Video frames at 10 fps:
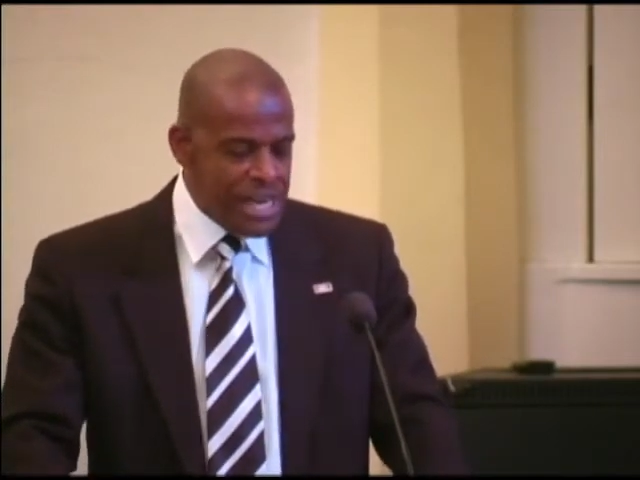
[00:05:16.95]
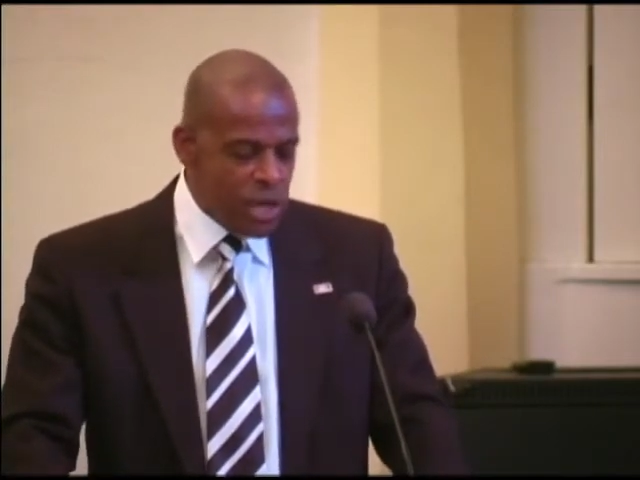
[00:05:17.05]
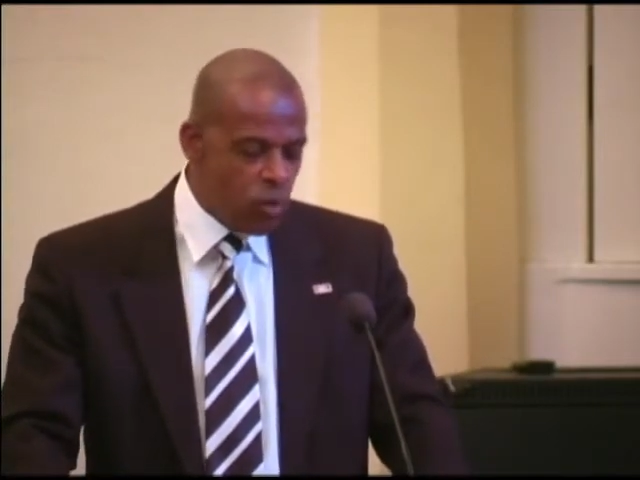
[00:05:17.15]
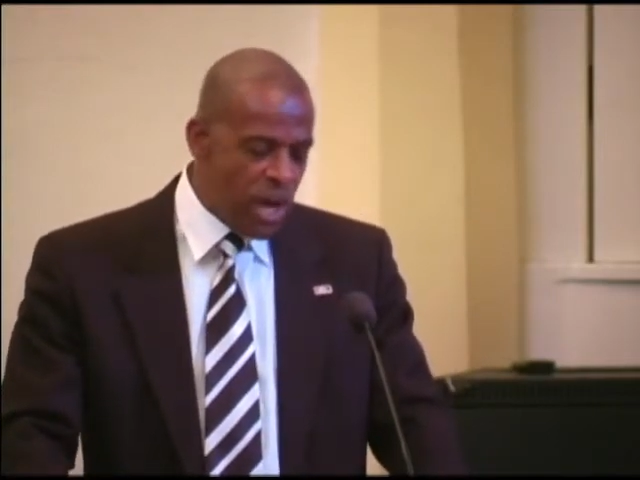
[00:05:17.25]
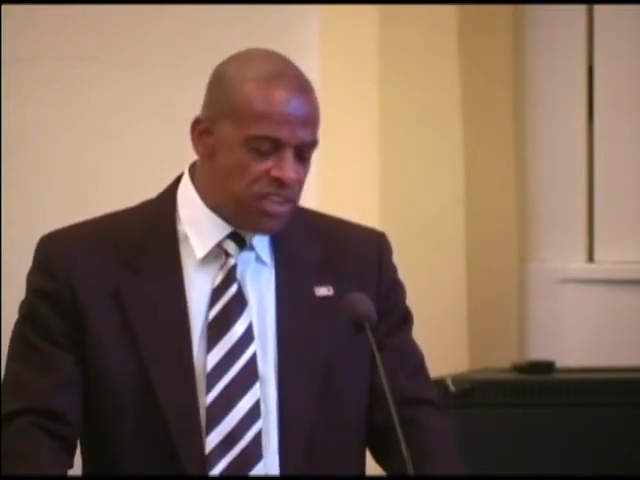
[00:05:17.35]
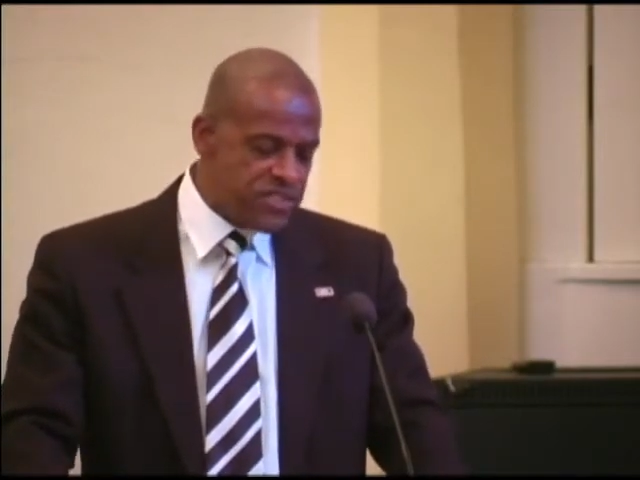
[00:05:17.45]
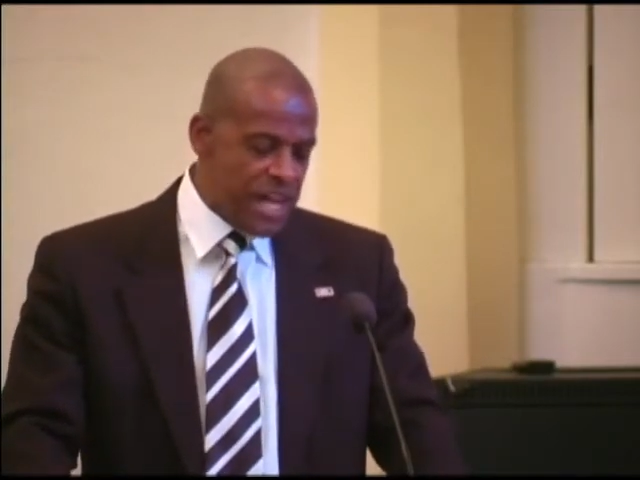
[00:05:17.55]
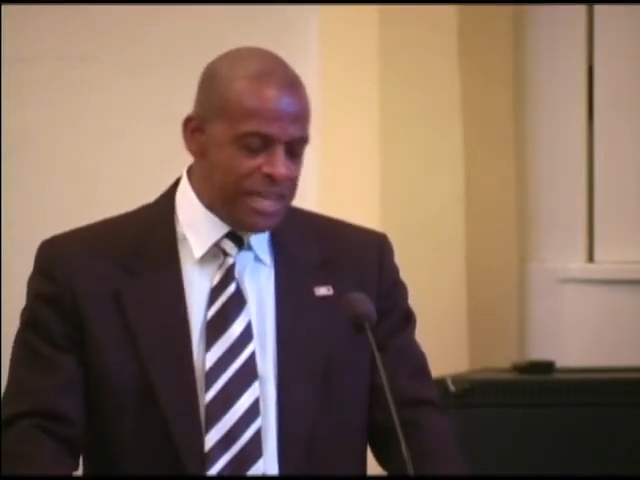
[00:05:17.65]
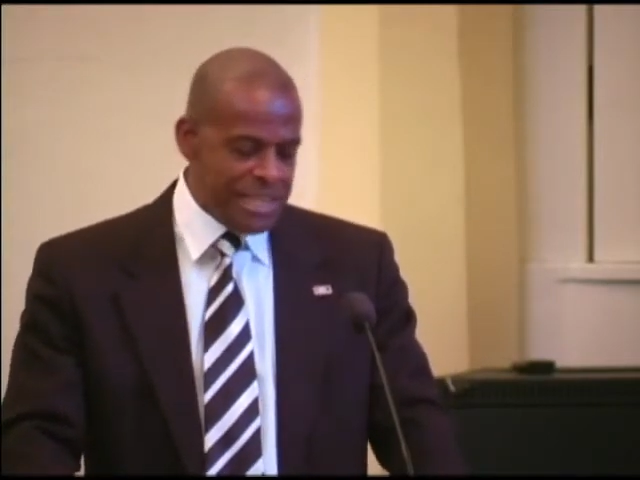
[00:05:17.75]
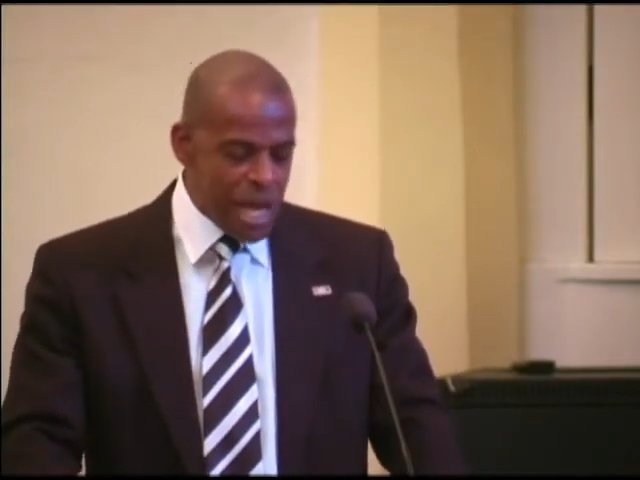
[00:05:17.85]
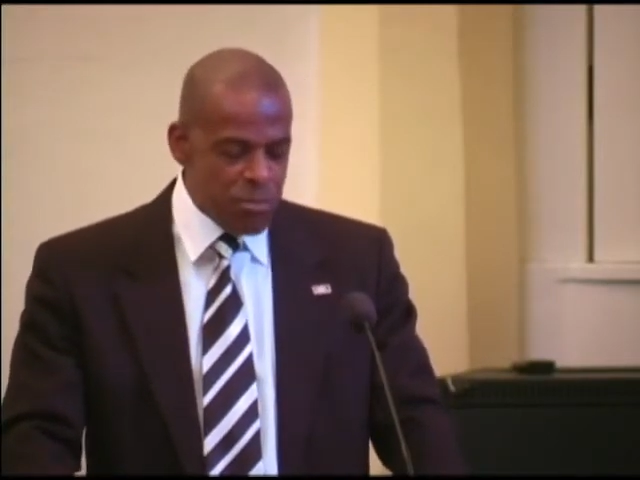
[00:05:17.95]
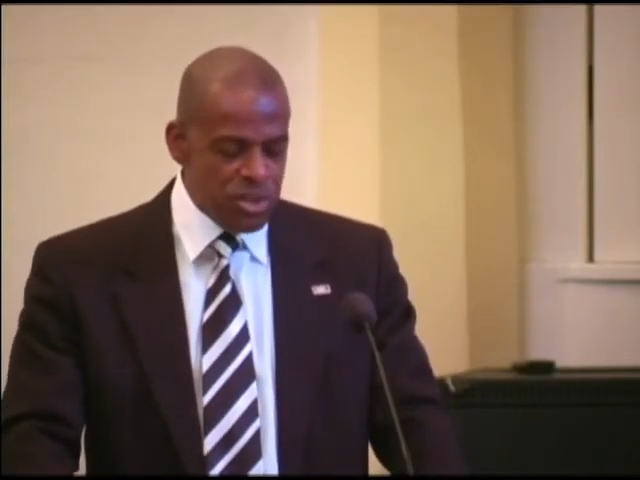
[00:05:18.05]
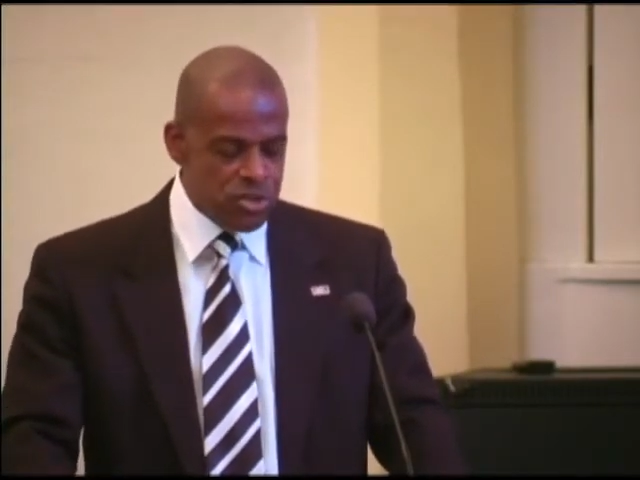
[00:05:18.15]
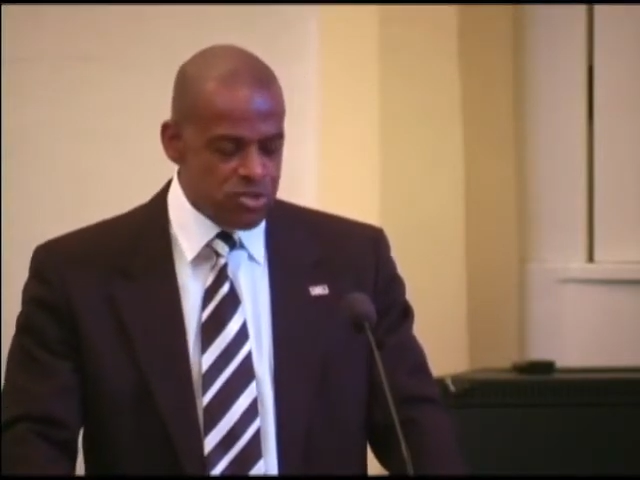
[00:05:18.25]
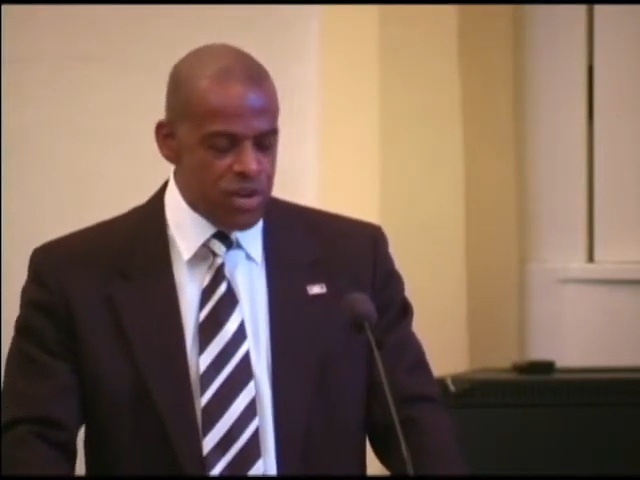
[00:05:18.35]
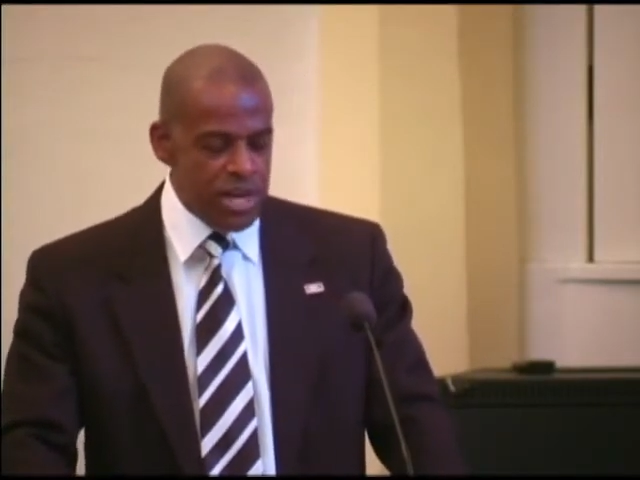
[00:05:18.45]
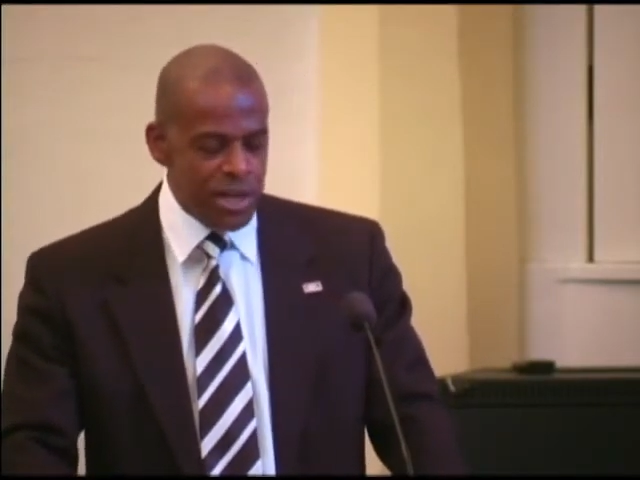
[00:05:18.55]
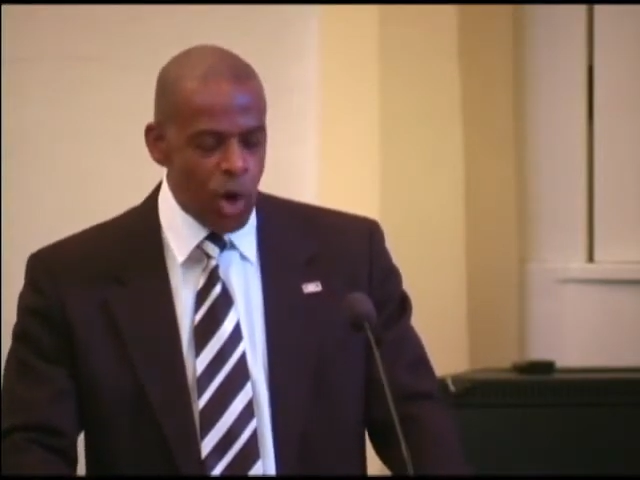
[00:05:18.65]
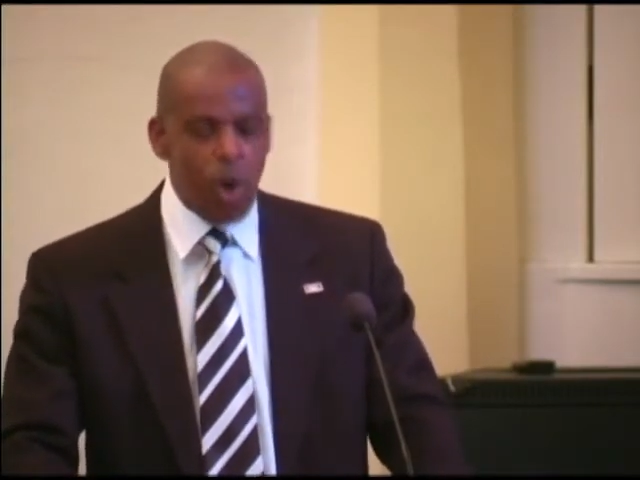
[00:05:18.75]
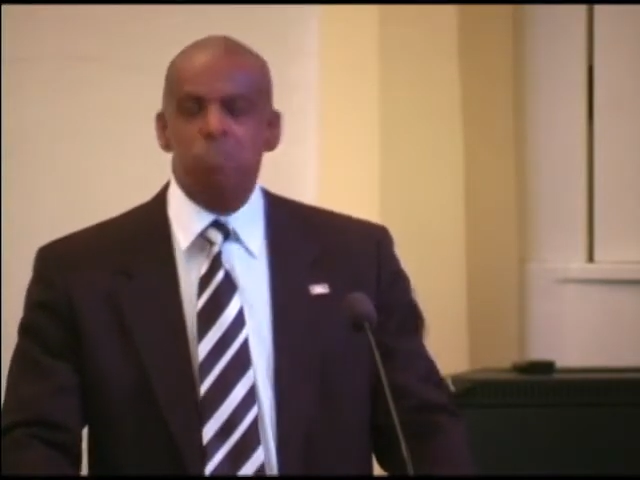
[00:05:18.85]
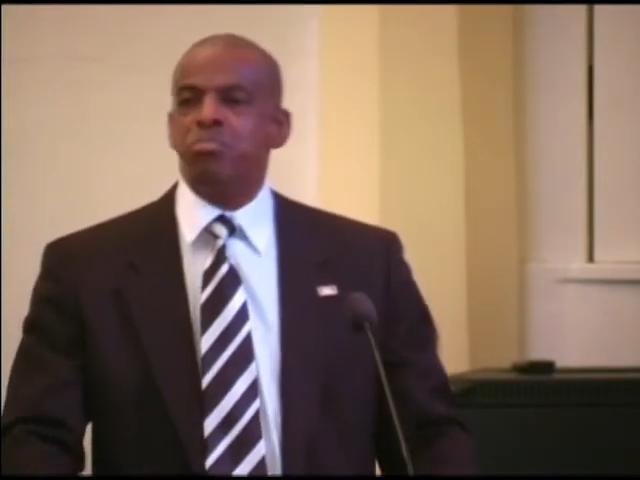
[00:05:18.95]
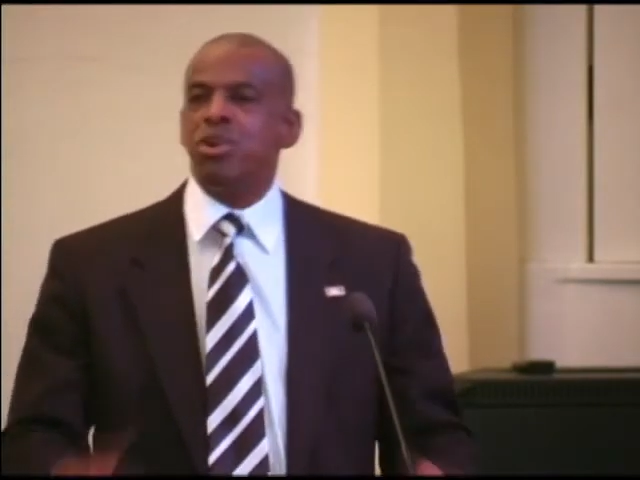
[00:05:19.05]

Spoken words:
in ways that demonstrate our